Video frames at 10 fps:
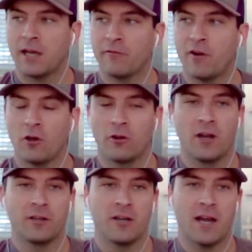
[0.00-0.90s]
I can
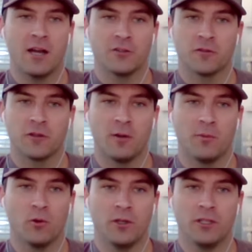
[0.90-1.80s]
follow it around your house for a
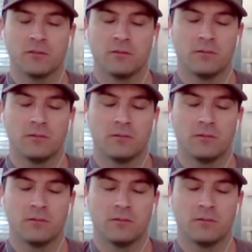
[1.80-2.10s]
couple weeks.